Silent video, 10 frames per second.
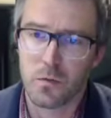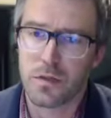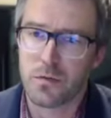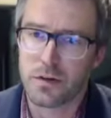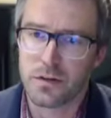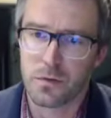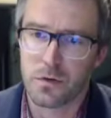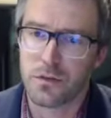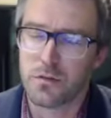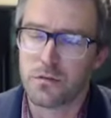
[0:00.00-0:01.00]
with the
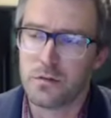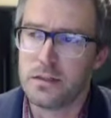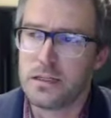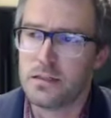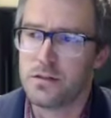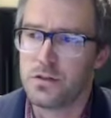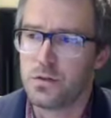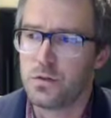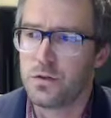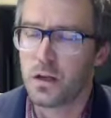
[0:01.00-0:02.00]
resources needed
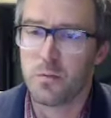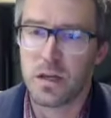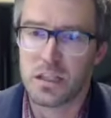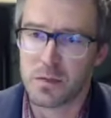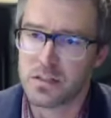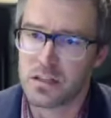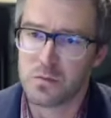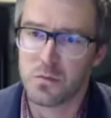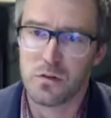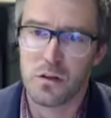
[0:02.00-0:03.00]
to not only make them
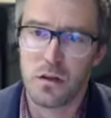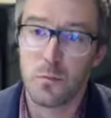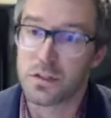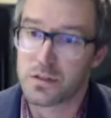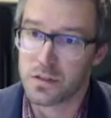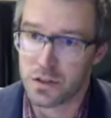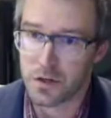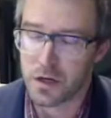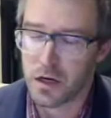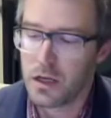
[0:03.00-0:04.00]
accessible but
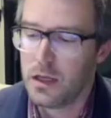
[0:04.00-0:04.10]
secure.